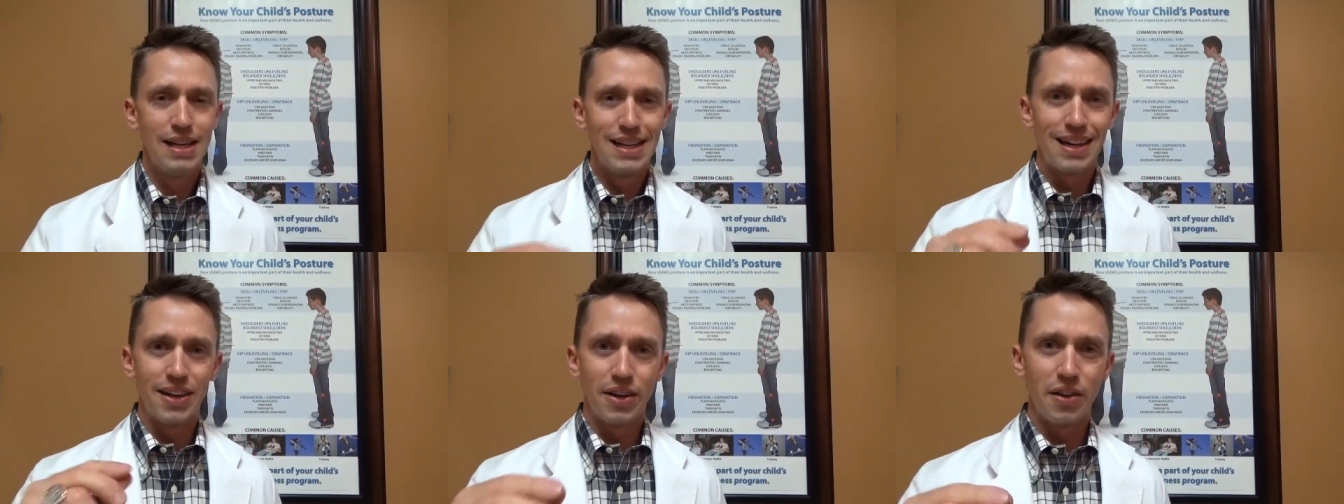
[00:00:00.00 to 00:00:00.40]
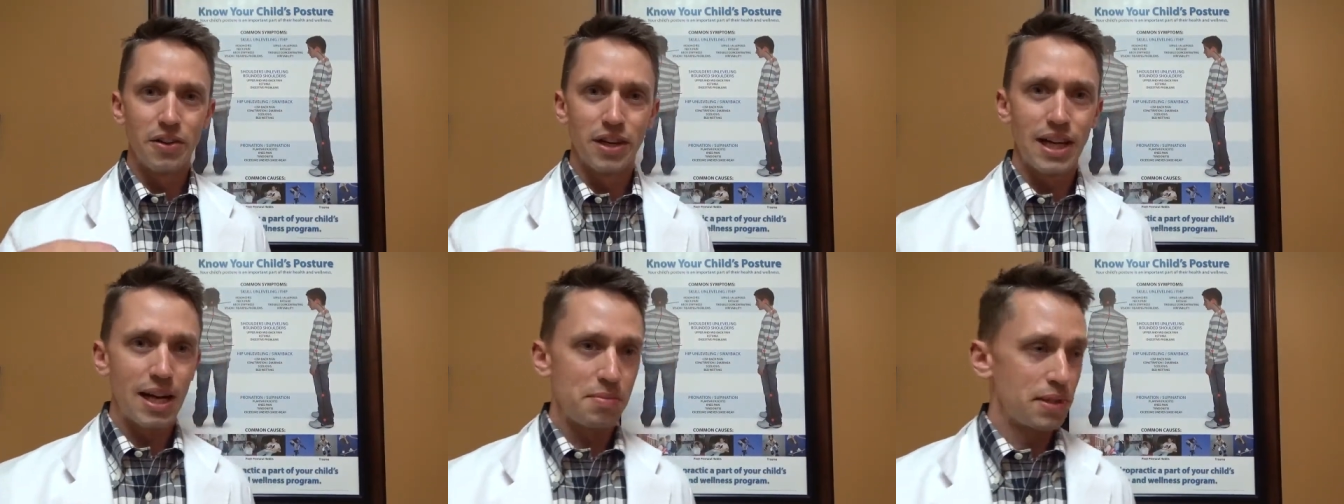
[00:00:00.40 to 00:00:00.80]
Another
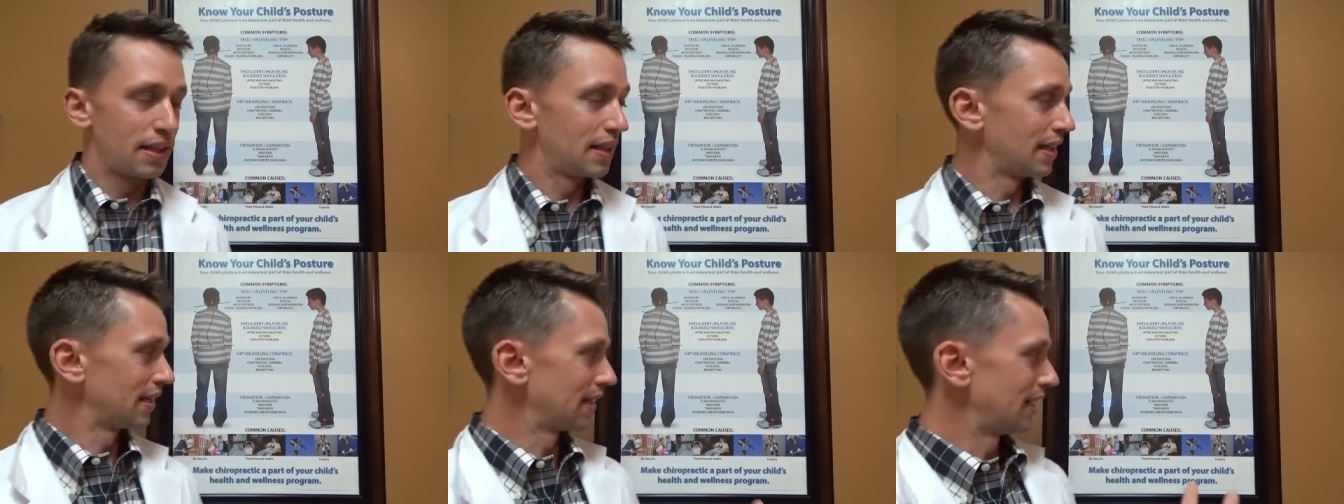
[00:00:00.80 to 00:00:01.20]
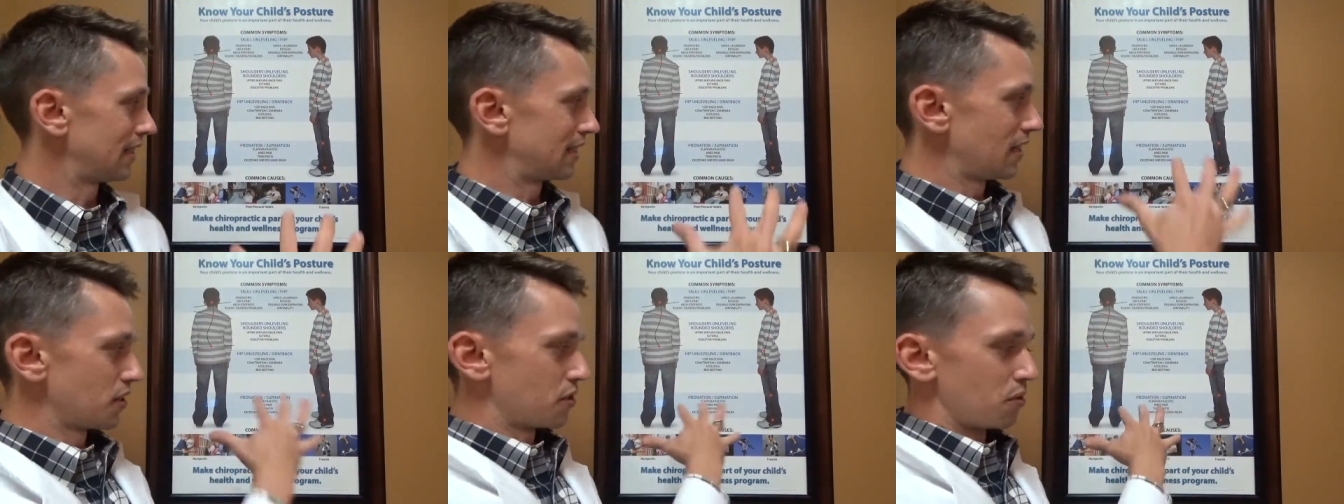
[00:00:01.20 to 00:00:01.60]
common thing that
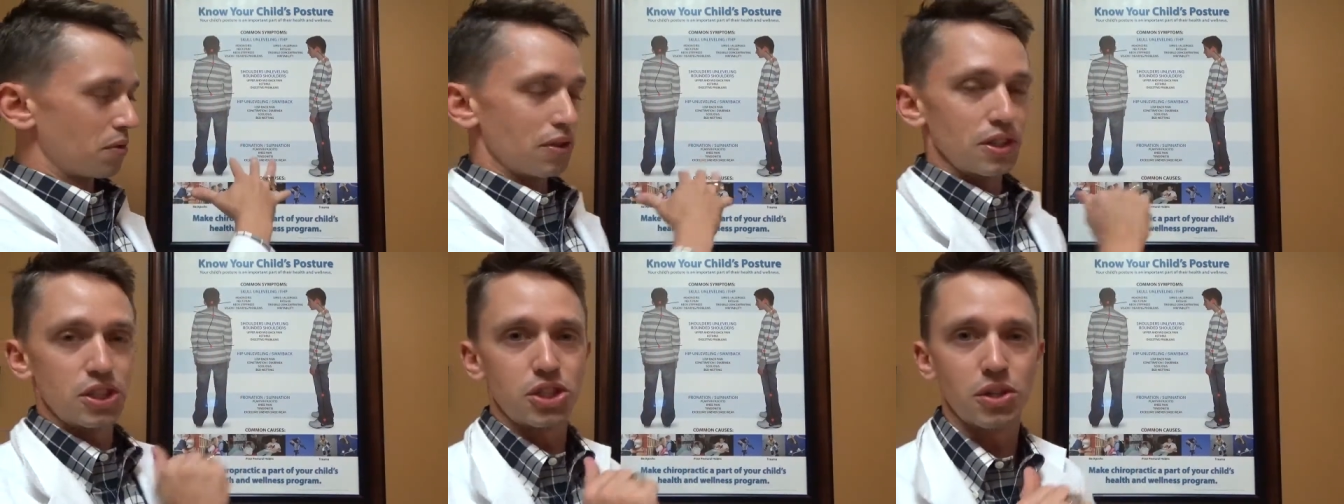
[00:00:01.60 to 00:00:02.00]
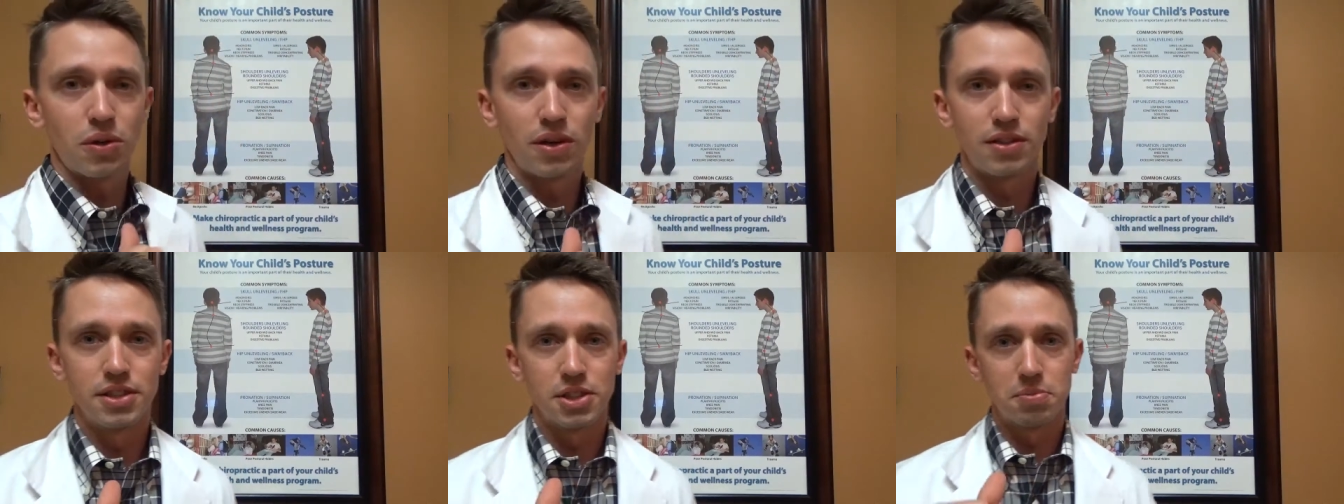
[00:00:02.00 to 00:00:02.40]
doesn't really show
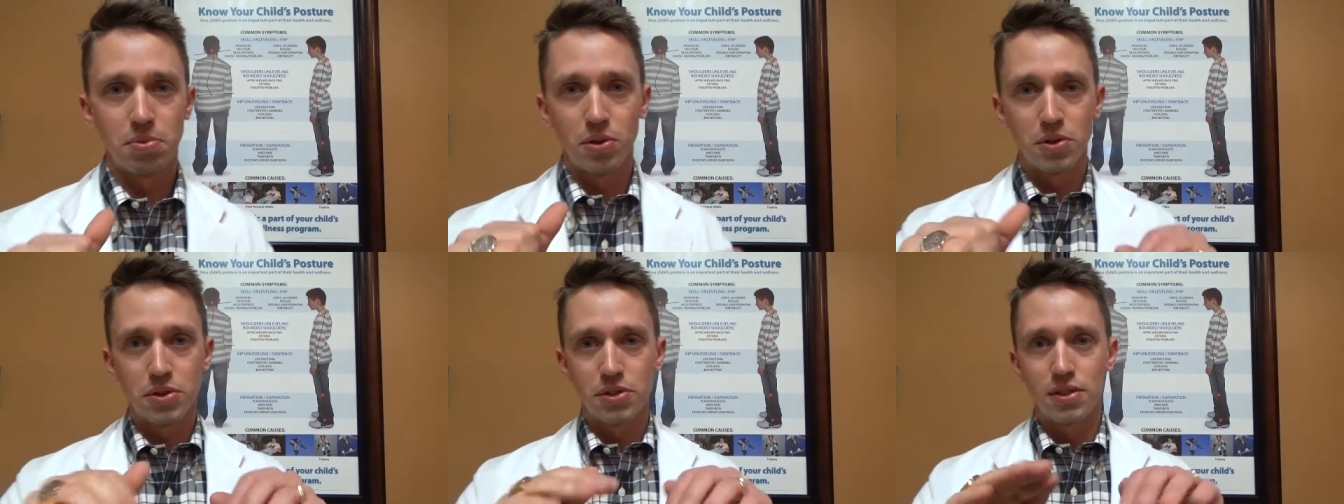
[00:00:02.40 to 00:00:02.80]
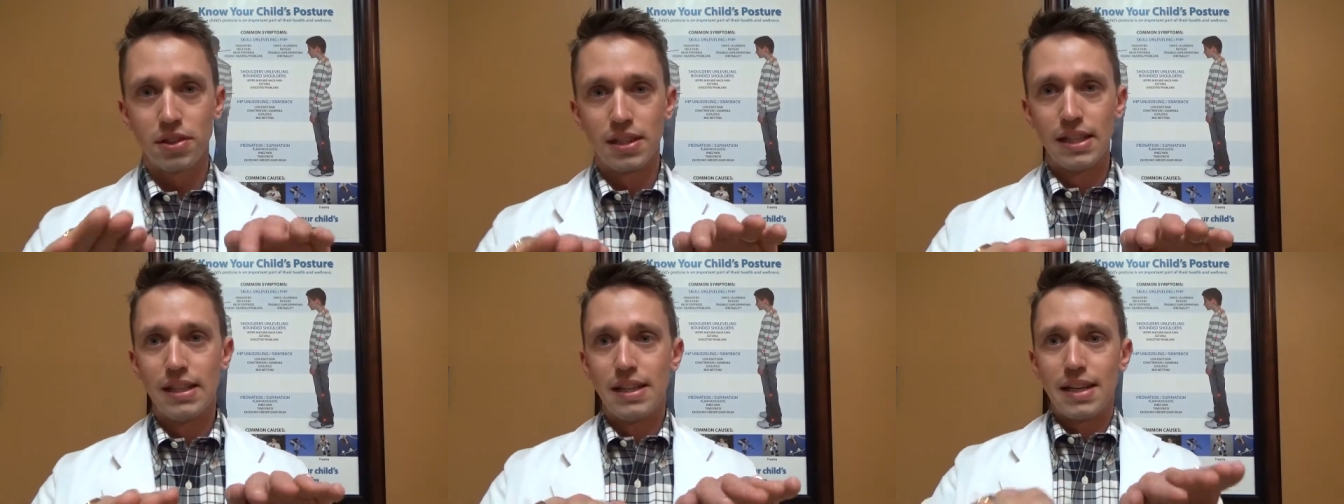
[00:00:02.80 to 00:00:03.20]
on this
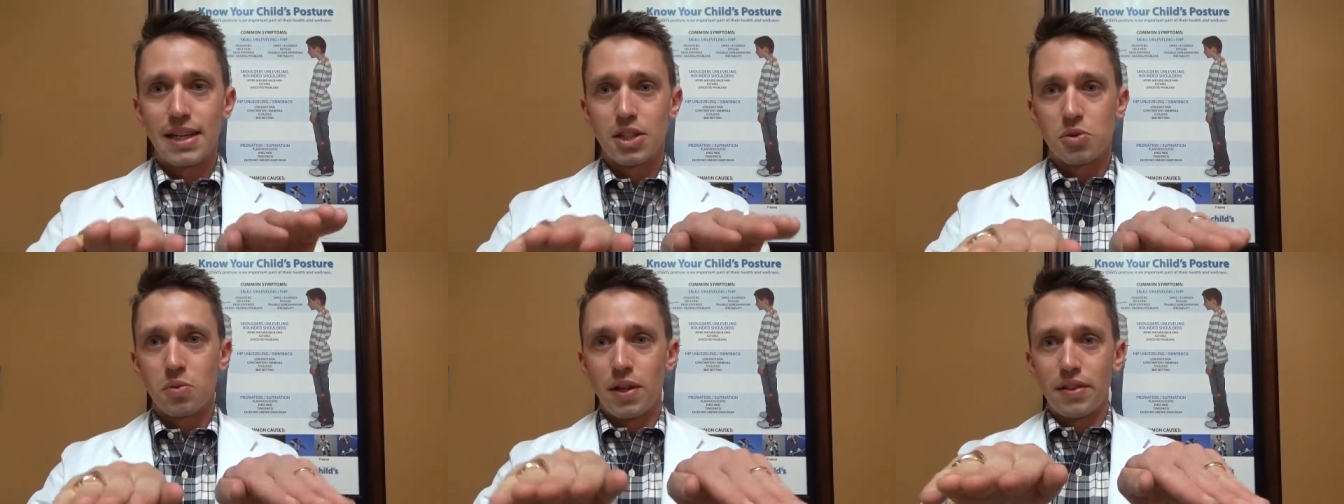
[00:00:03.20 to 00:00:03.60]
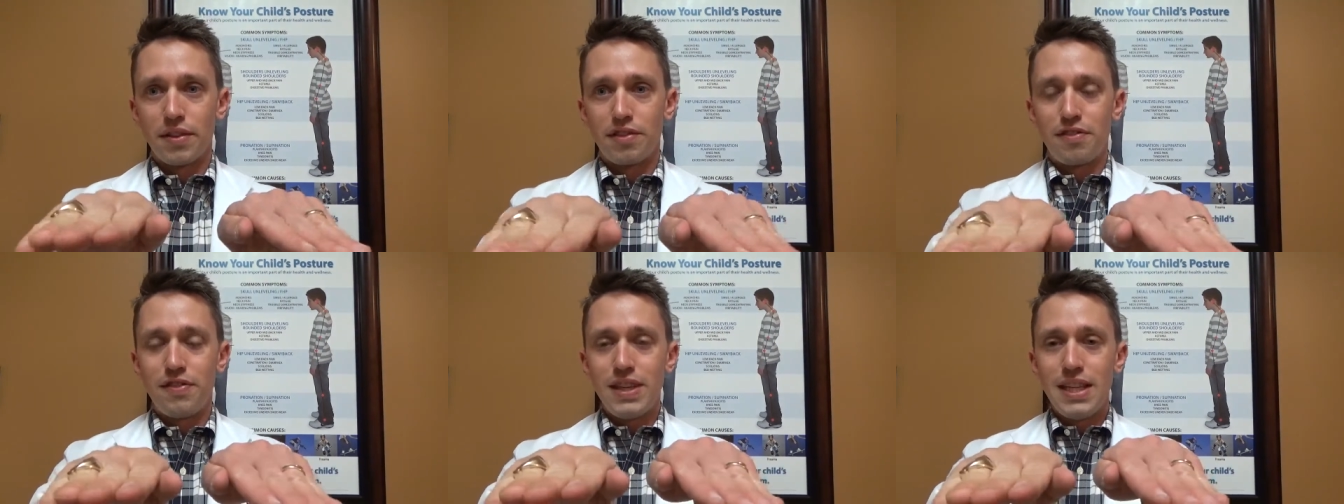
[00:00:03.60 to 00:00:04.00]
poster is when the
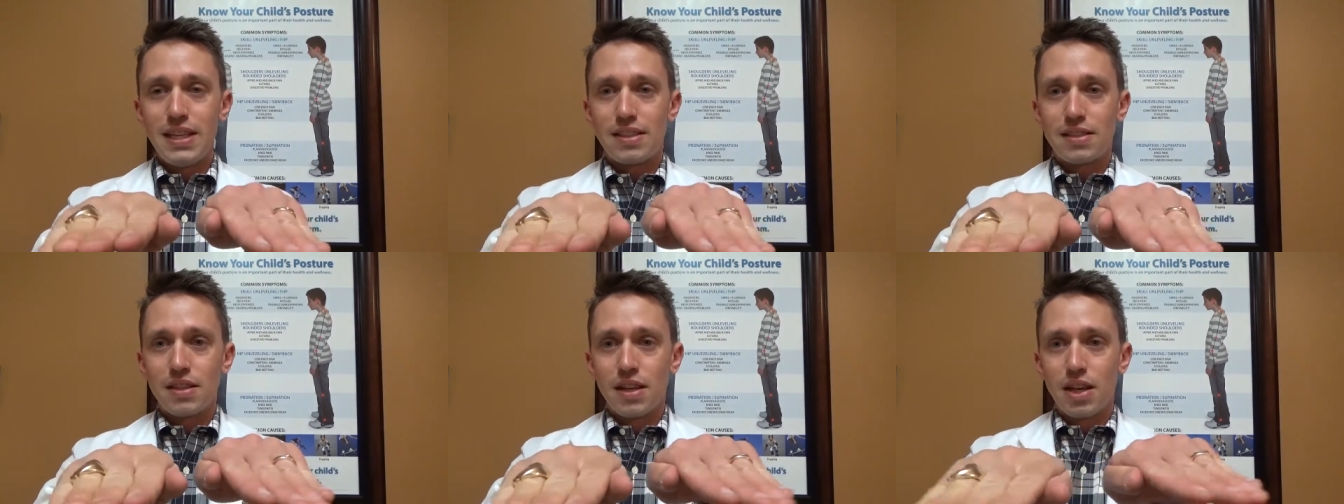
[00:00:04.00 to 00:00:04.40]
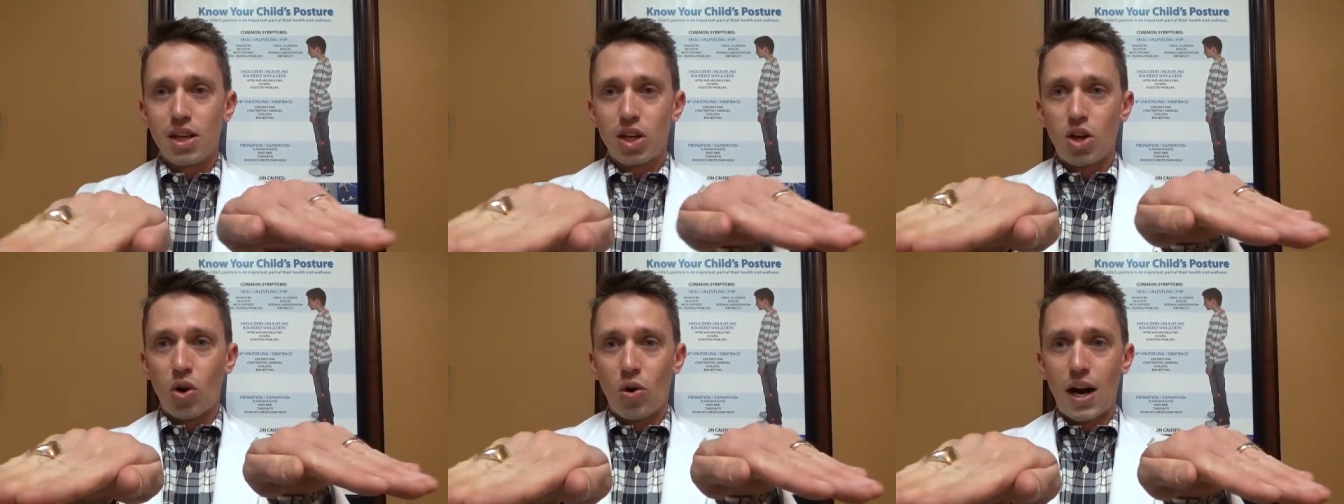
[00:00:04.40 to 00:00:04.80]
feet
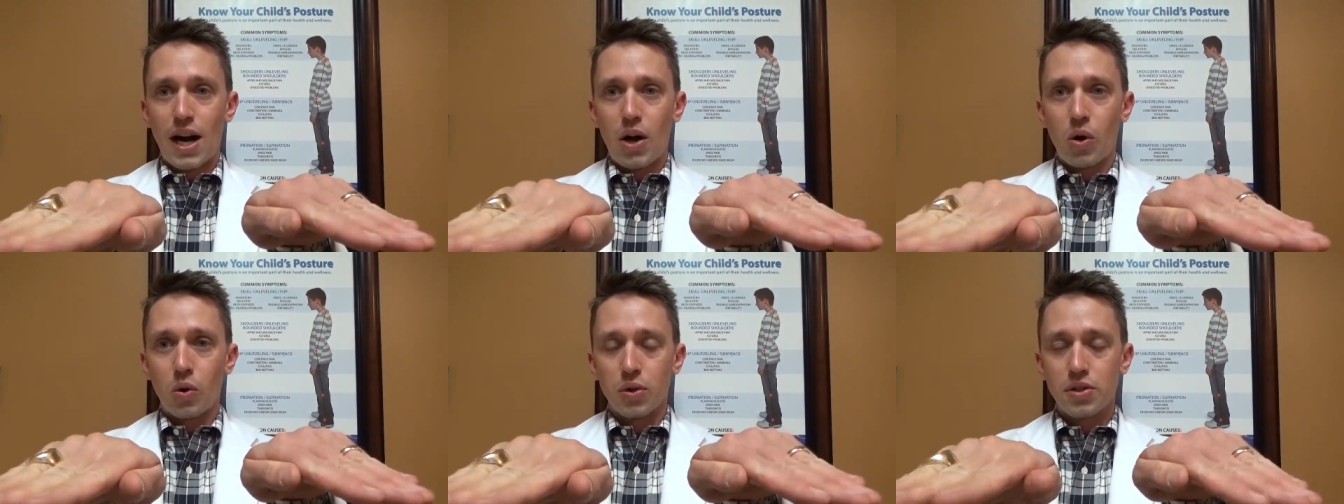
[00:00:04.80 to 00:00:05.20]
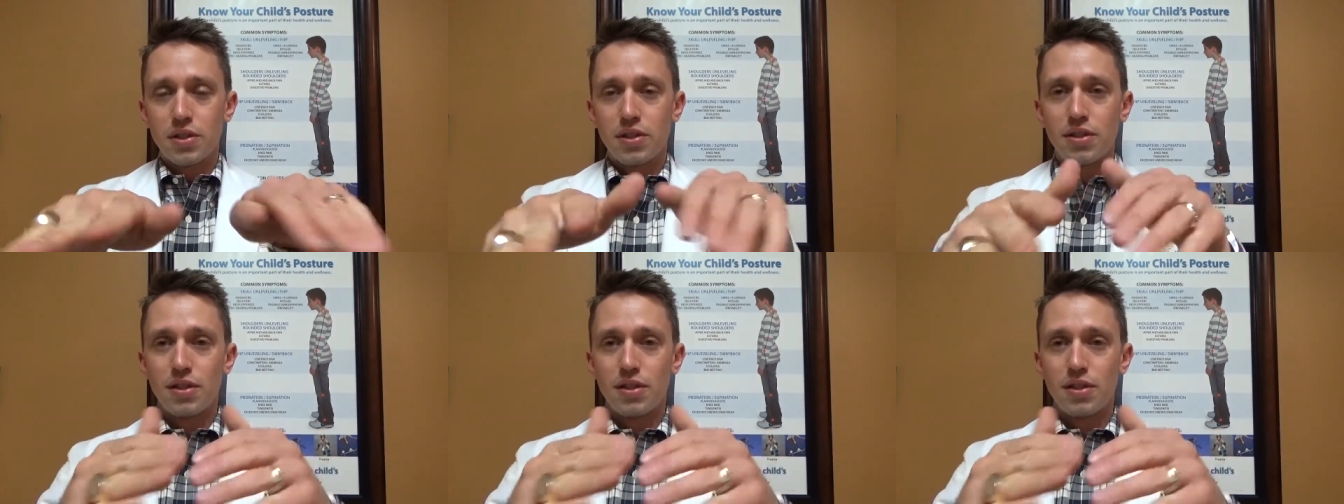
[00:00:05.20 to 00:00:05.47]
go out,